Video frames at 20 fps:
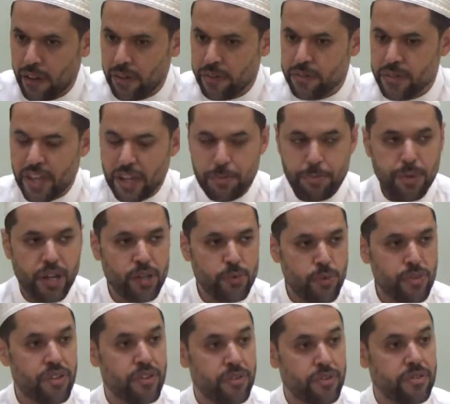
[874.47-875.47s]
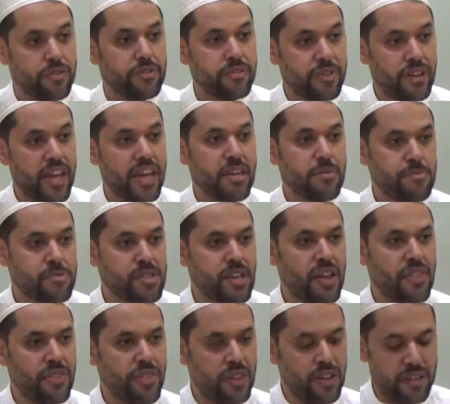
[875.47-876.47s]
take pride with their names
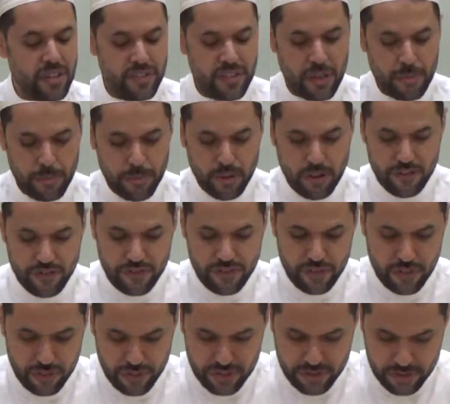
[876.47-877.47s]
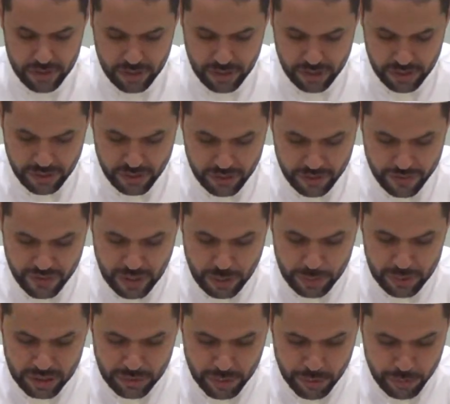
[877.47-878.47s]
and the number of their
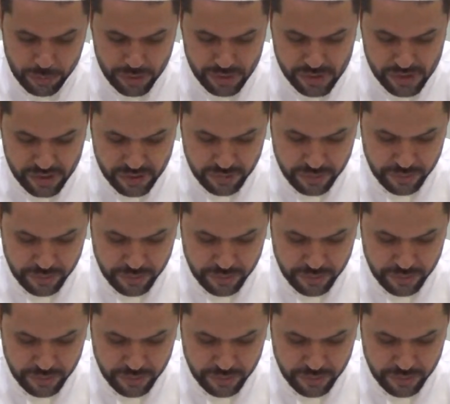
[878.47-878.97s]
family members.